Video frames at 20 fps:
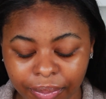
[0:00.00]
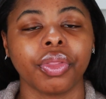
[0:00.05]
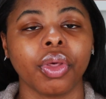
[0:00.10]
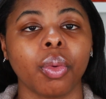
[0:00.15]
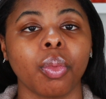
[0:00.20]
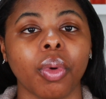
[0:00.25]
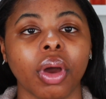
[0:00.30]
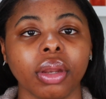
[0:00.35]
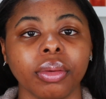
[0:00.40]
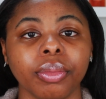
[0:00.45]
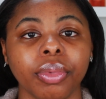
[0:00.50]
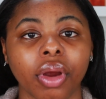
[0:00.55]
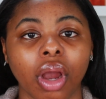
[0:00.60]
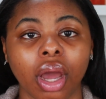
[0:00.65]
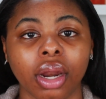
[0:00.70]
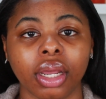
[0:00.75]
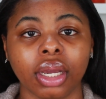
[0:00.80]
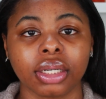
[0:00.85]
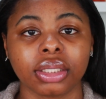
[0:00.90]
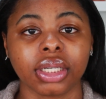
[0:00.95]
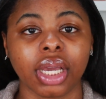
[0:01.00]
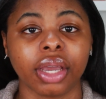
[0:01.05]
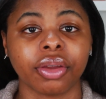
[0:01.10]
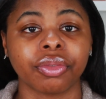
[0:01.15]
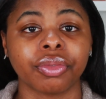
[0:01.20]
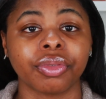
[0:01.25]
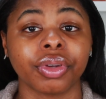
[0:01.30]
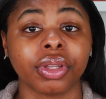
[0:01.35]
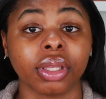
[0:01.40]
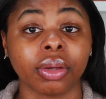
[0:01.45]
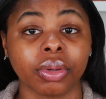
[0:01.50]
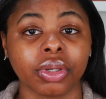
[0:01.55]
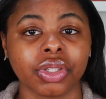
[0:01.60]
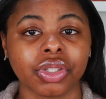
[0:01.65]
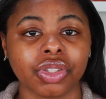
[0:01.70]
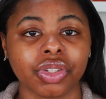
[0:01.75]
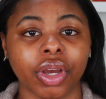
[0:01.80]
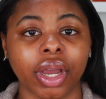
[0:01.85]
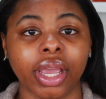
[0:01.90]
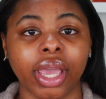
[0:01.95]
The one product I really wanted
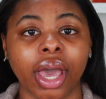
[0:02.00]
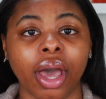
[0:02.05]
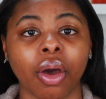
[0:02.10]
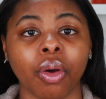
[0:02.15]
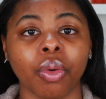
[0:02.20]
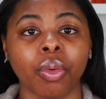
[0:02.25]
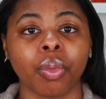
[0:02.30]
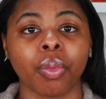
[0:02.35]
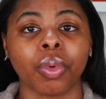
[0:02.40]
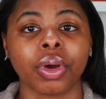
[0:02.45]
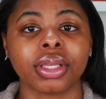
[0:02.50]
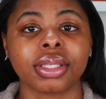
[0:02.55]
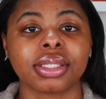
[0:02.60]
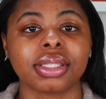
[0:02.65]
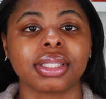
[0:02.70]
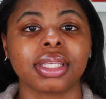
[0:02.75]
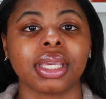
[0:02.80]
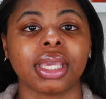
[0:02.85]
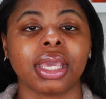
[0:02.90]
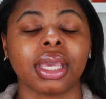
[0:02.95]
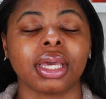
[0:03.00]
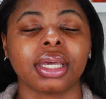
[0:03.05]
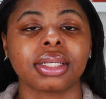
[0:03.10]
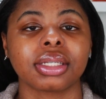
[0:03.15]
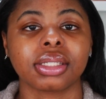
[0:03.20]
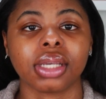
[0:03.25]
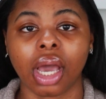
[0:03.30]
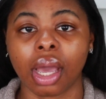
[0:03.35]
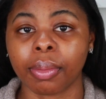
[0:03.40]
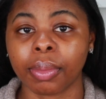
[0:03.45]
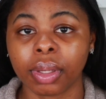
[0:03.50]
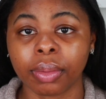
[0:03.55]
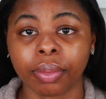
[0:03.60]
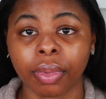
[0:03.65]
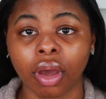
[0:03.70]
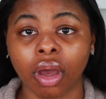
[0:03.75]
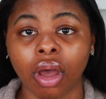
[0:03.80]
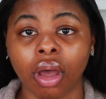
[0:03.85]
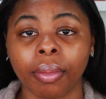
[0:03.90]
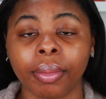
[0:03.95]
to try out was the Diamond
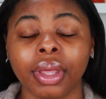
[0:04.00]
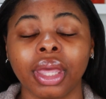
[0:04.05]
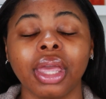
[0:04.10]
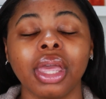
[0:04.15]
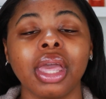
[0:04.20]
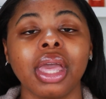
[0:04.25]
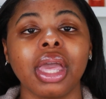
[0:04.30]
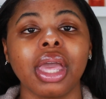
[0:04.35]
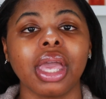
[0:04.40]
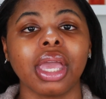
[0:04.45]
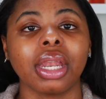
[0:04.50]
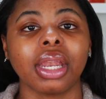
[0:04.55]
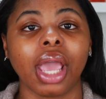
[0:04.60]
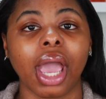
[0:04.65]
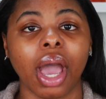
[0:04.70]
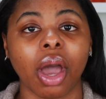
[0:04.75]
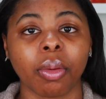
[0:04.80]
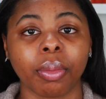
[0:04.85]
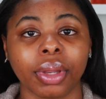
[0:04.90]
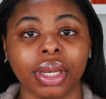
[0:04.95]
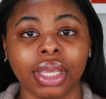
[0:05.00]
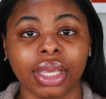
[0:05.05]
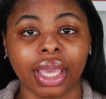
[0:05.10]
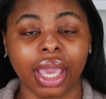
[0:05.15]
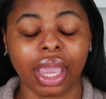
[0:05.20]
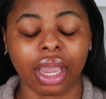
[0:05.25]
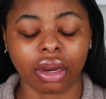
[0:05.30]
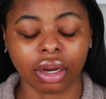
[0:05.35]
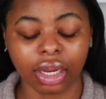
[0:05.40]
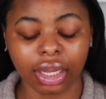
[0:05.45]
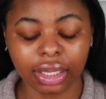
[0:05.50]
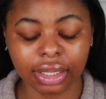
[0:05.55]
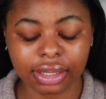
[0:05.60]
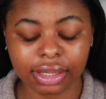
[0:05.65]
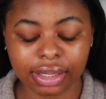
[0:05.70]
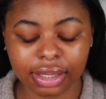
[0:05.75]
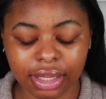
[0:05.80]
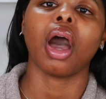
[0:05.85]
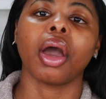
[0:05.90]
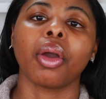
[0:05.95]
Balm in How Many
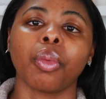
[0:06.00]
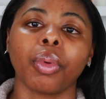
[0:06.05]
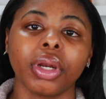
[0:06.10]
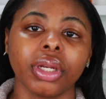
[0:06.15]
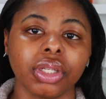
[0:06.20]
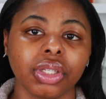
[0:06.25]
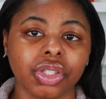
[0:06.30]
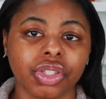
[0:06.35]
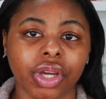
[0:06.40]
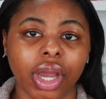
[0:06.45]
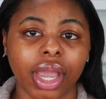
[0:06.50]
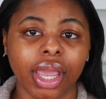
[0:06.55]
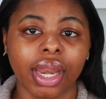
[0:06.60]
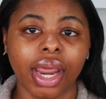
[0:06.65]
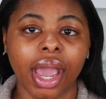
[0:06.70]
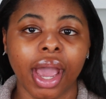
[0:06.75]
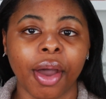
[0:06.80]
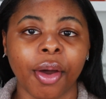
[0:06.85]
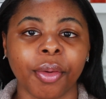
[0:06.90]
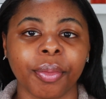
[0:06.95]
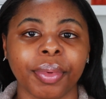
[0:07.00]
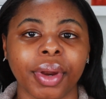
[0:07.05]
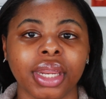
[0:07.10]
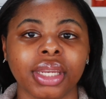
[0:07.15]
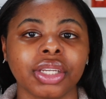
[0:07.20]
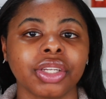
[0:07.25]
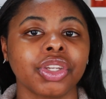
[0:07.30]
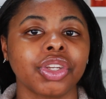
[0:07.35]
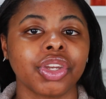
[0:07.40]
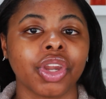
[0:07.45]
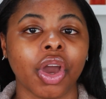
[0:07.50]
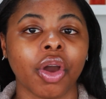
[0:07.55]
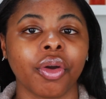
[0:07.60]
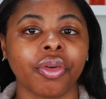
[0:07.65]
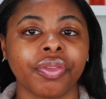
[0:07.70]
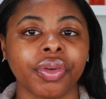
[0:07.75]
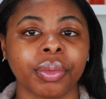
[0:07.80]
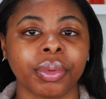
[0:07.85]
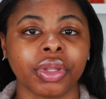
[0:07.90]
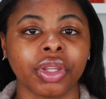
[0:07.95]
Carats. I wanted to try it out, but I didn't know
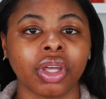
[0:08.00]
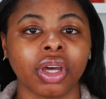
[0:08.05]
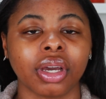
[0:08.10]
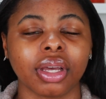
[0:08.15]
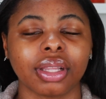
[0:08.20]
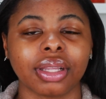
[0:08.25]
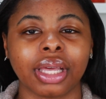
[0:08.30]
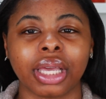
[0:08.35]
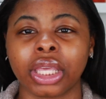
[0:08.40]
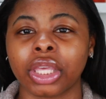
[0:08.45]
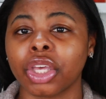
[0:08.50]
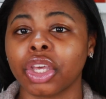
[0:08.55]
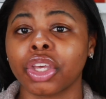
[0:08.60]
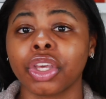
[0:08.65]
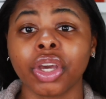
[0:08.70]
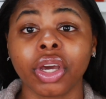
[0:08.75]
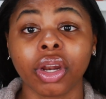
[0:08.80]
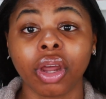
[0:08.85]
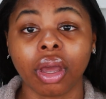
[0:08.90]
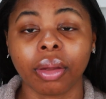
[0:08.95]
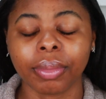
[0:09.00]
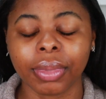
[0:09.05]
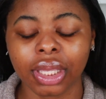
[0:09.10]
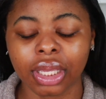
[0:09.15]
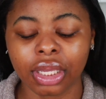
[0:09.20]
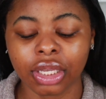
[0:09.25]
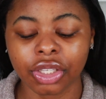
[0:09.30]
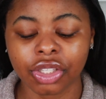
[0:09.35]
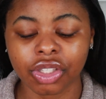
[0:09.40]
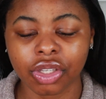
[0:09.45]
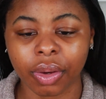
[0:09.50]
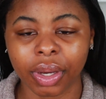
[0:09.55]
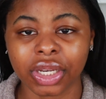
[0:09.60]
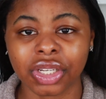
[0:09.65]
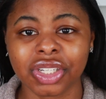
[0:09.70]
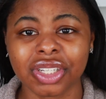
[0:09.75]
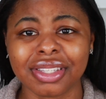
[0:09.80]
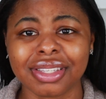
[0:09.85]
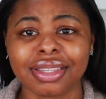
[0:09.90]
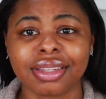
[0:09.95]
if it would look like good on me, so I
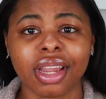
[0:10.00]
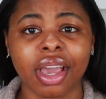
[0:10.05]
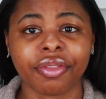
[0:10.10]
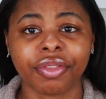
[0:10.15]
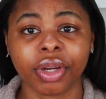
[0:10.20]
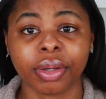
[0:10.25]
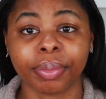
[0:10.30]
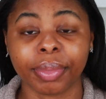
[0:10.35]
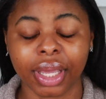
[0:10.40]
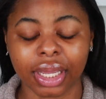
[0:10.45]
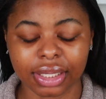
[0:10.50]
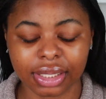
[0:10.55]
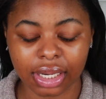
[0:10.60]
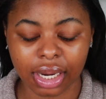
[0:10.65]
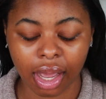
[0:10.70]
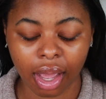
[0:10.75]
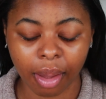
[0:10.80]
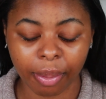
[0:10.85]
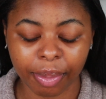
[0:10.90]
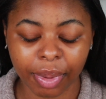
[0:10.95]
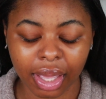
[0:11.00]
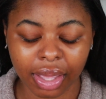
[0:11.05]
just never picked it up.